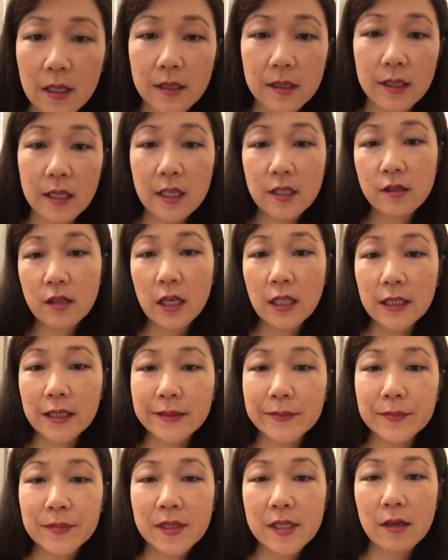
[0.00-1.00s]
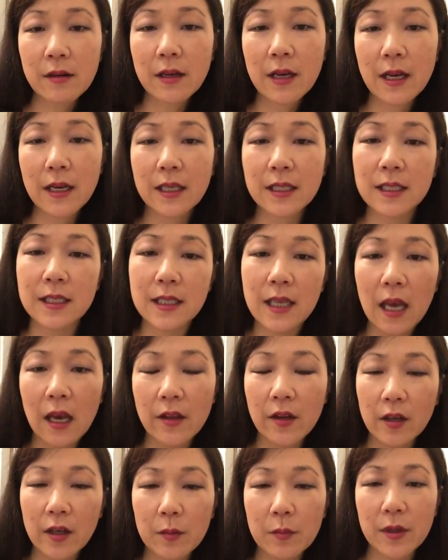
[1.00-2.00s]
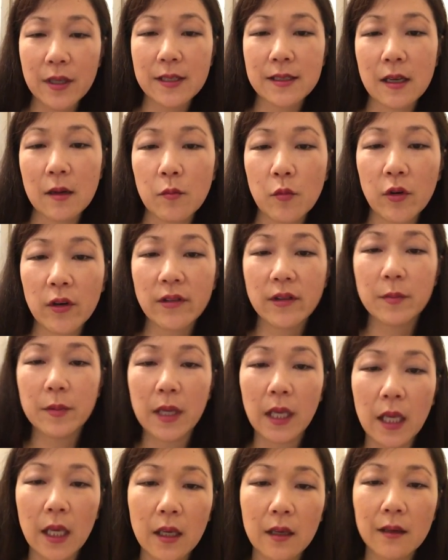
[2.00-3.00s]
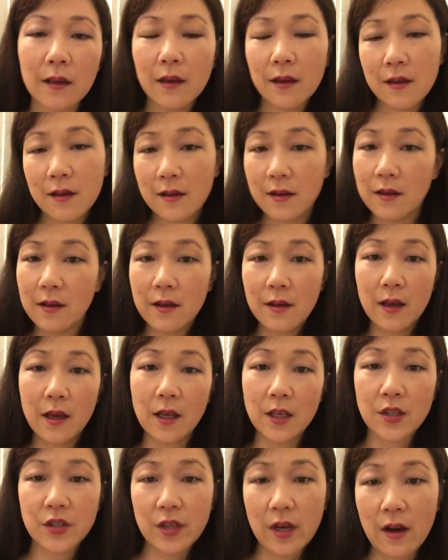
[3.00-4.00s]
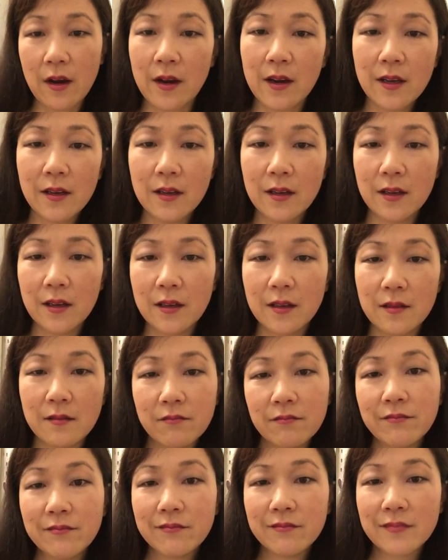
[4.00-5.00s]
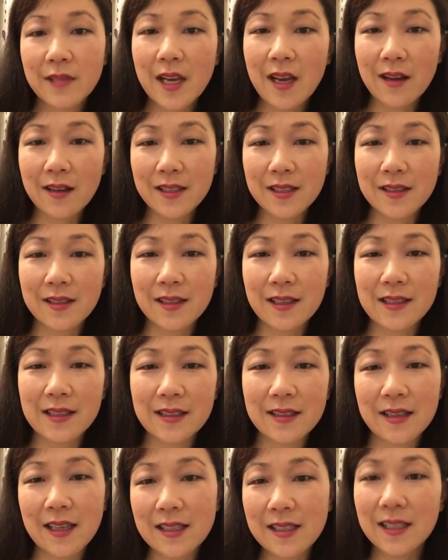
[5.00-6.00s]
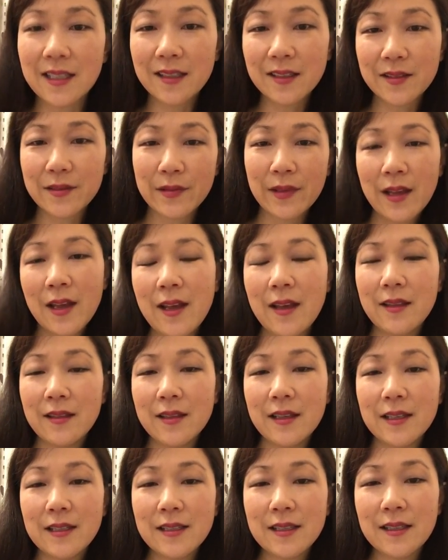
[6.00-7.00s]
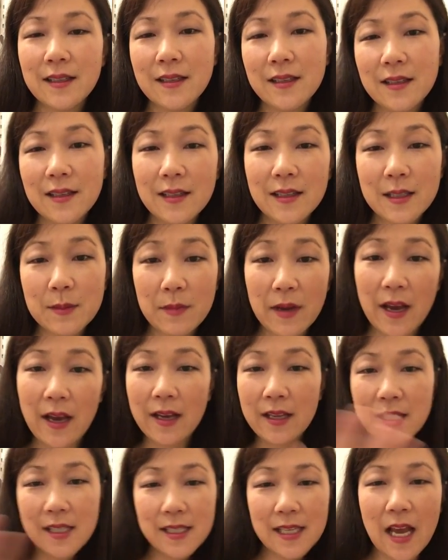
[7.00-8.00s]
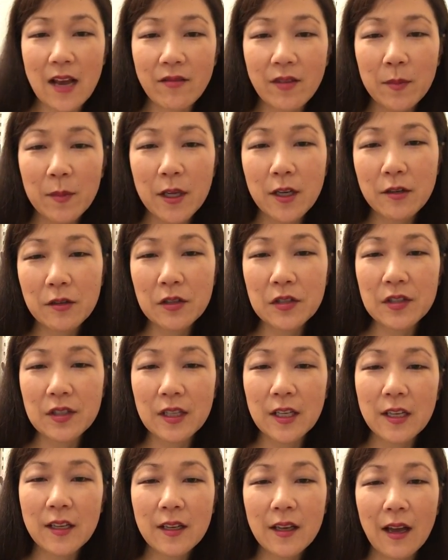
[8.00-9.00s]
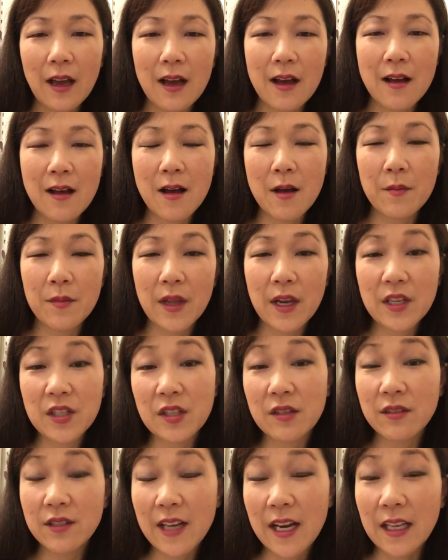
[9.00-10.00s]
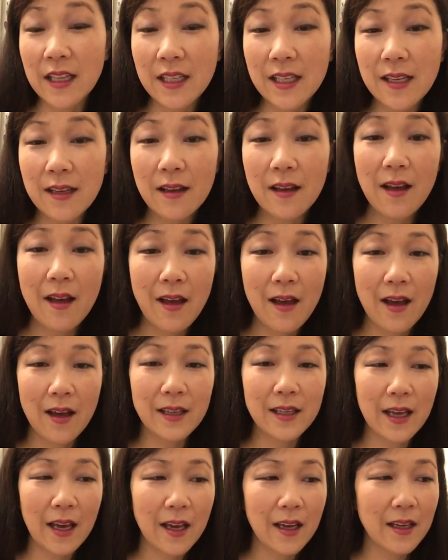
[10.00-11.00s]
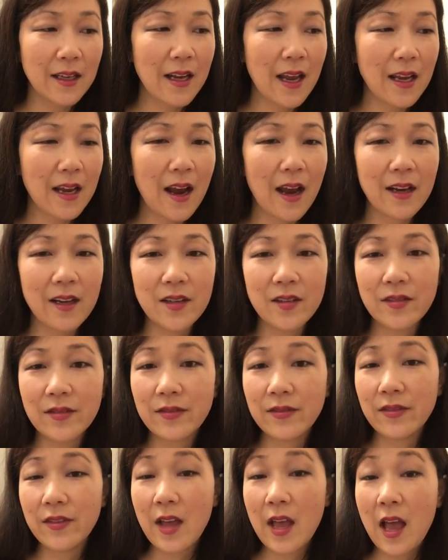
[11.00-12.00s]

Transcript: So that's rocking. So kind of together brings out more of the pink and shine and yeah, so that's, that's it. This is my Savvy Minerals look um, that I do daily. Again, I kind of